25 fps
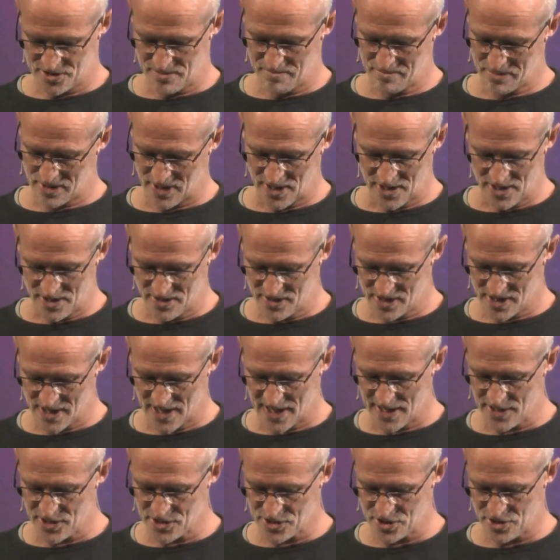and pleading the
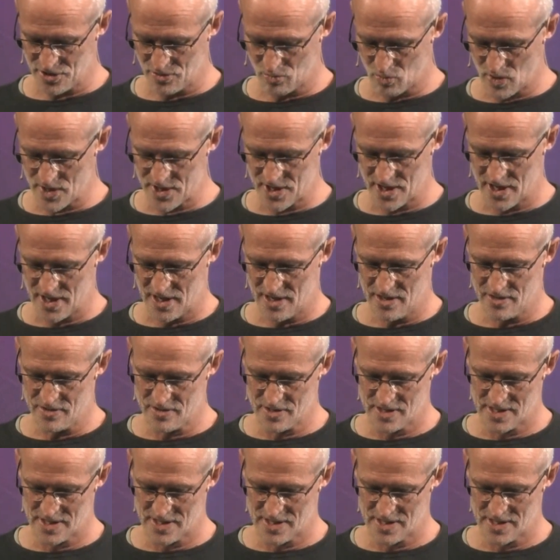case of the widow.